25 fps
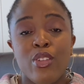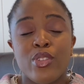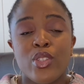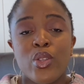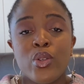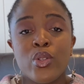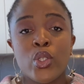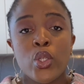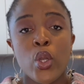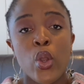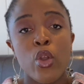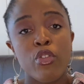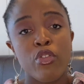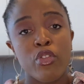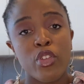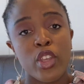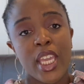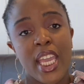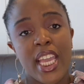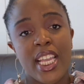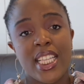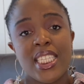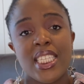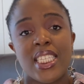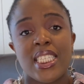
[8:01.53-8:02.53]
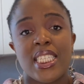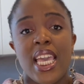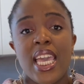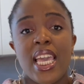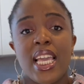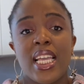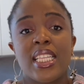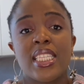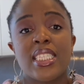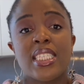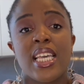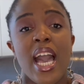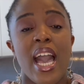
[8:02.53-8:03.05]
So don't forget to
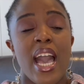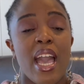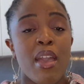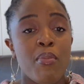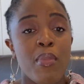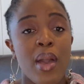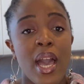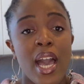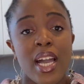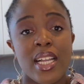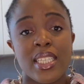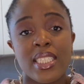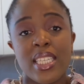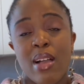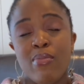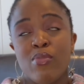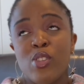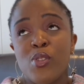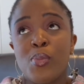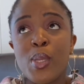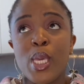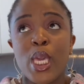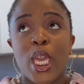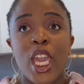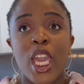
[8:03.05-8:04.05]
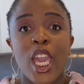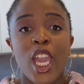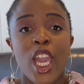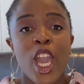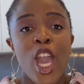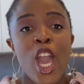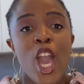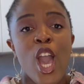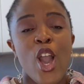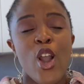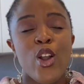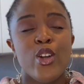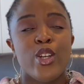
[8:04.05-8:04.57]
take time out. I'm speaking
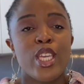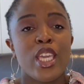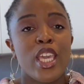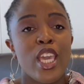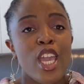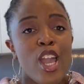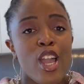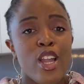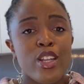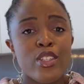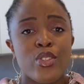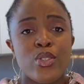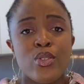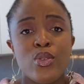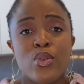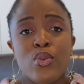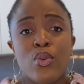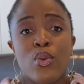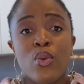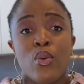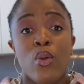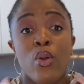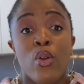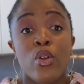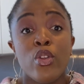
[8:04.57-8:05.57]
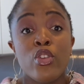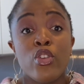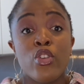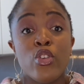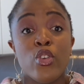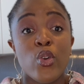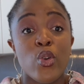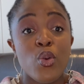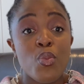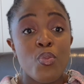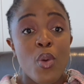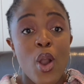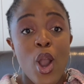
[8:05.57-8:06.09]
here to
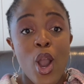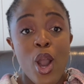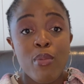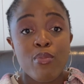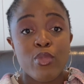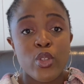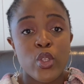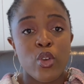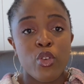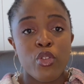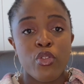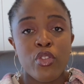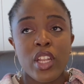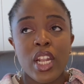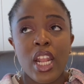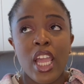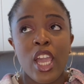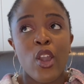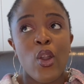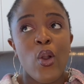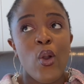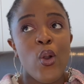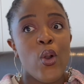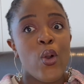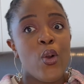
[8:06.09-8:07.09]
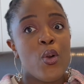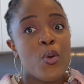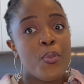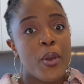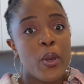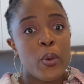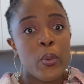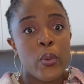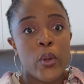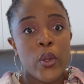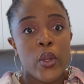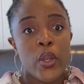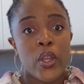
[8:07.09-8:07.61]
new moms who feel like, oh my
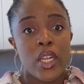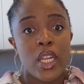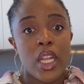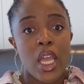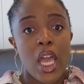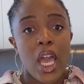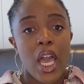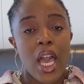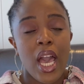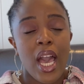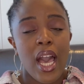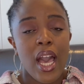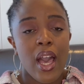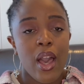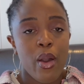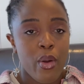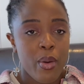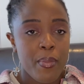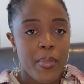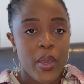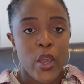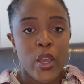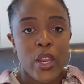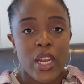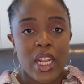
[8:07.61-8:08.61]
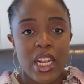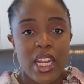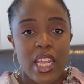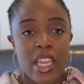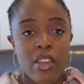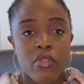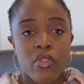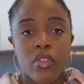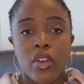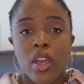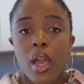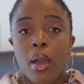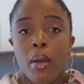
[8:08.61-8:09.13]
word, how am I gonna leave?
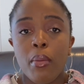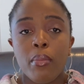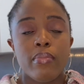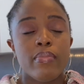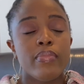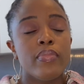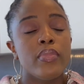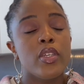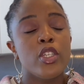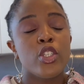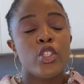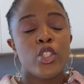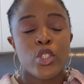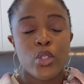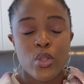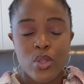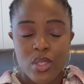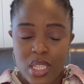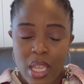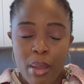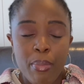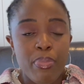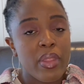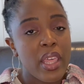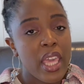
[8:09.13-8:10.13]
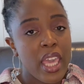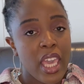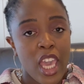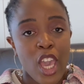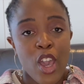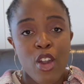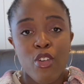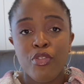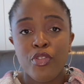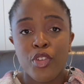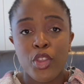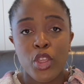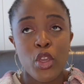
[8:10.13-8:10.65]
Do something
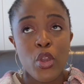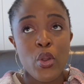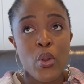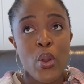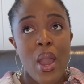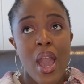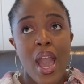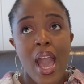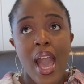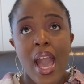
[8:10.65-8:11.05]
for you.